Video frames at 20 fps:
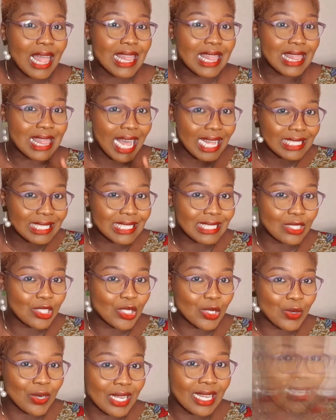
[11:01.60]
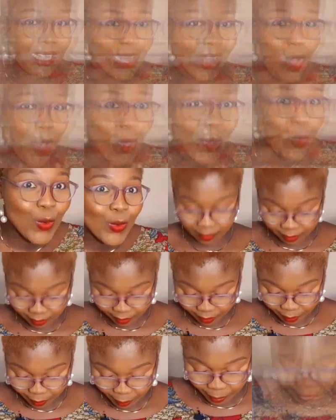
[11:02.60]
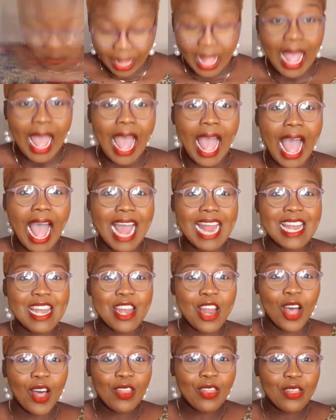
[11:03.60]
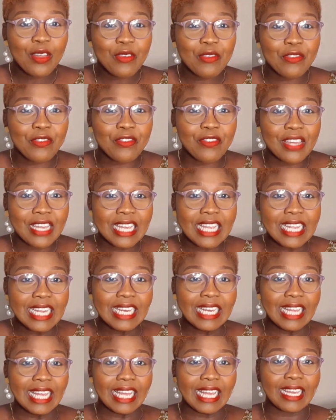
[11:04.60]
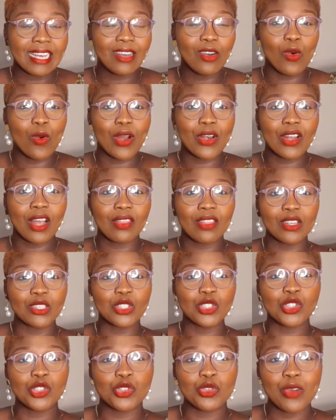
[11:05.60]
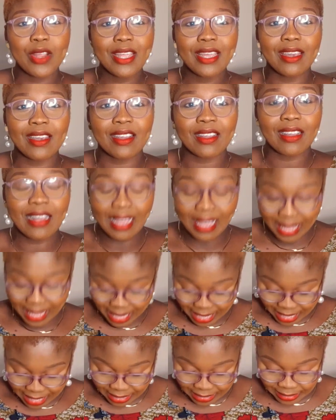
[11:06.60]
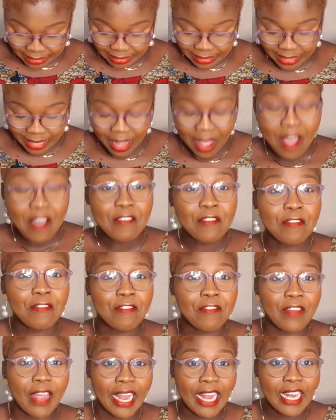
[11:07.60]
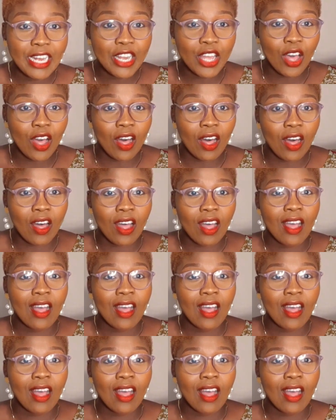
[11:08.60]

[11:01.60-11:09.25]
That's the trigger. Another feeling or another trigger is failure.